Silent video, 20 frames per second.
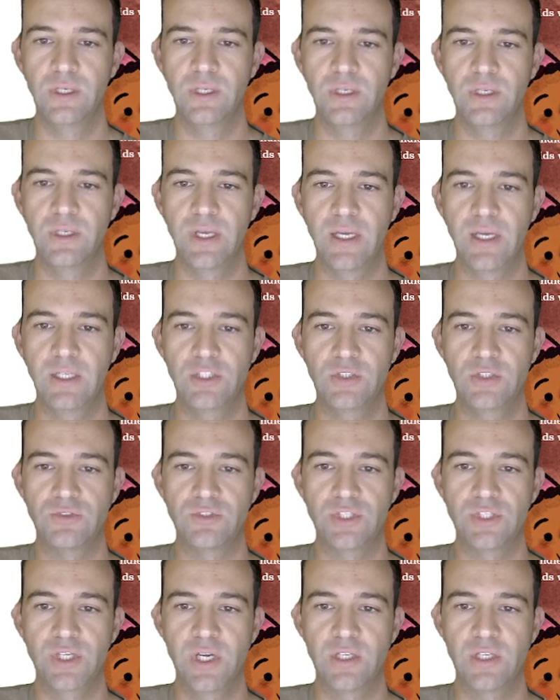Dash's
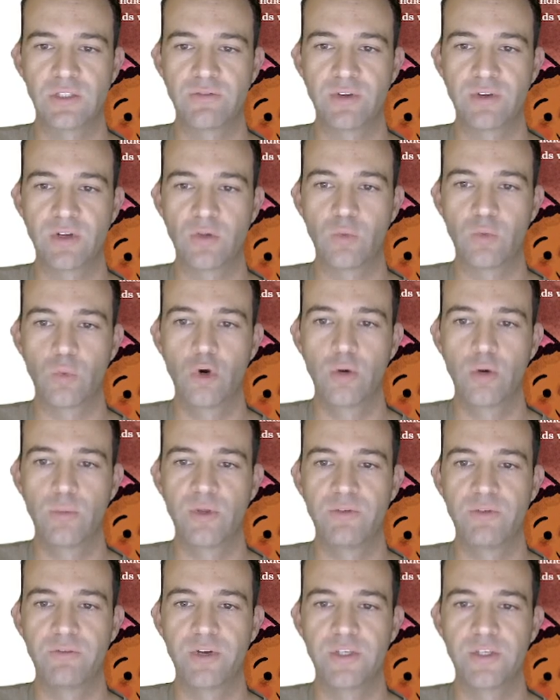chest felt warm
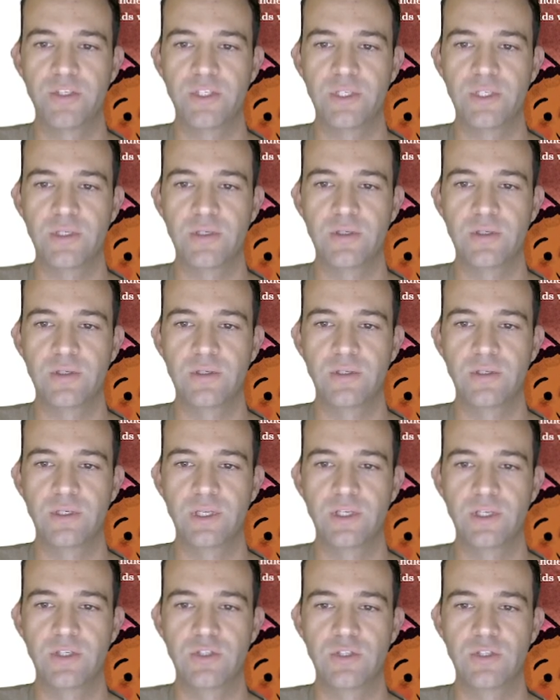and fuzzy.
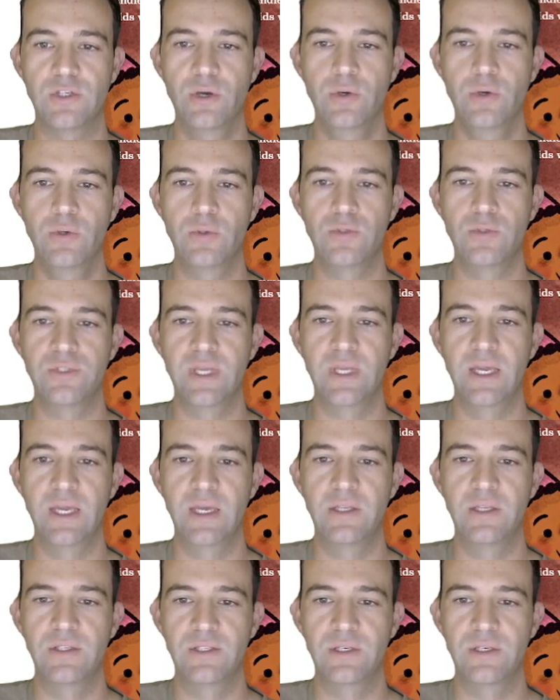His toes
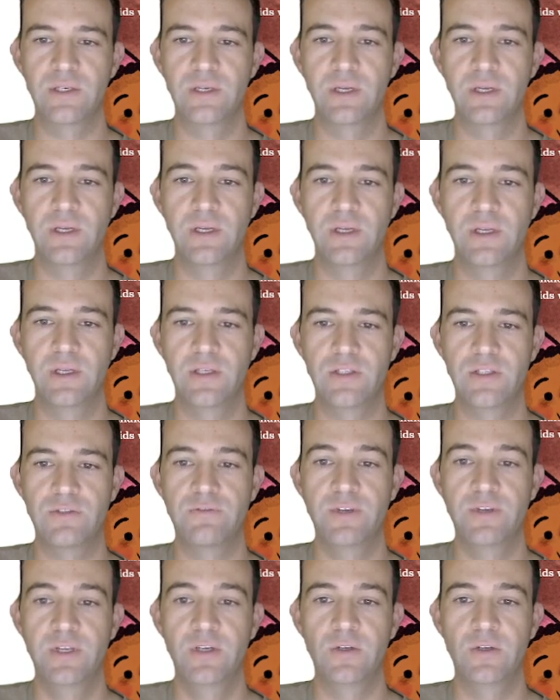danced. His
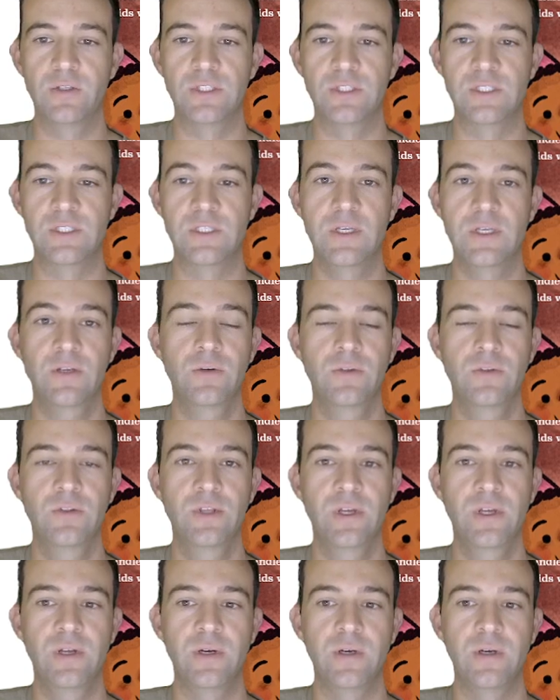fingers tickled
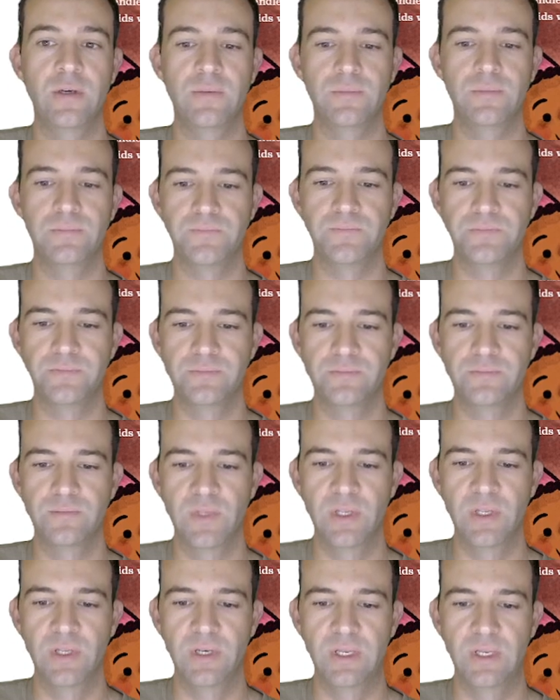the air.
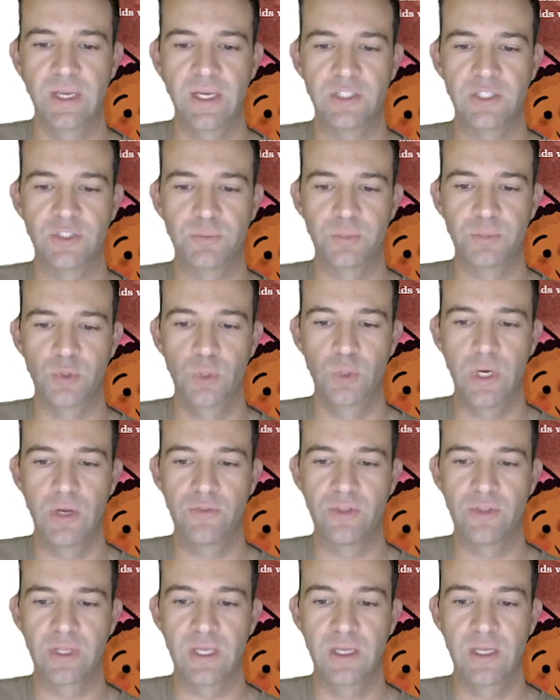Dash blew out
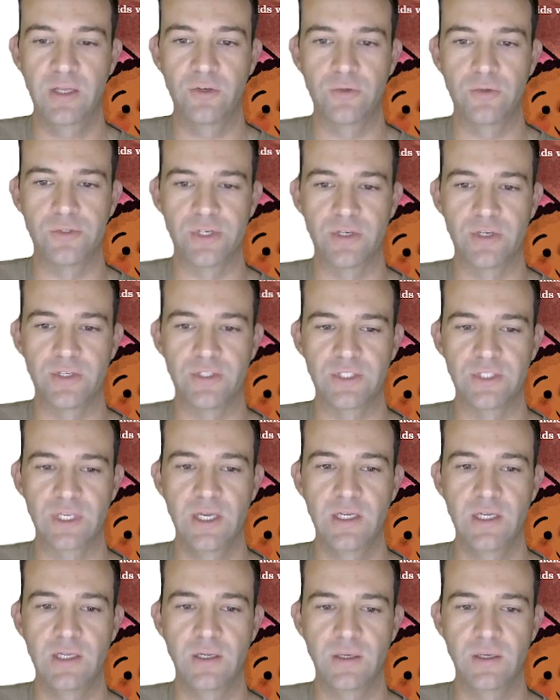the candles on his
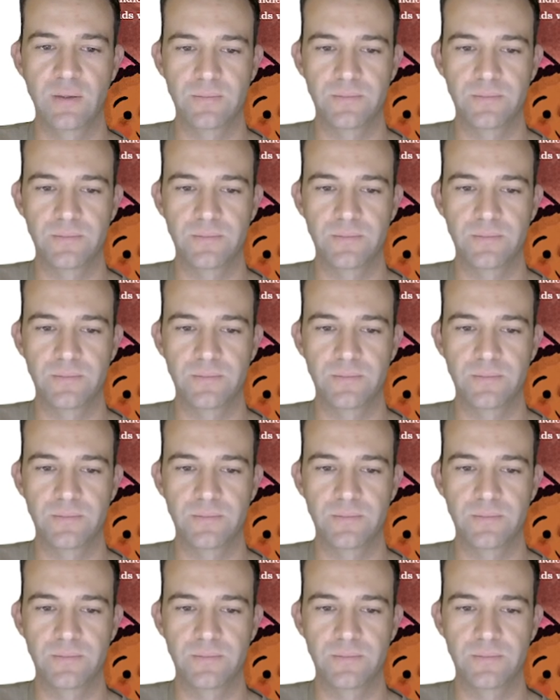cake.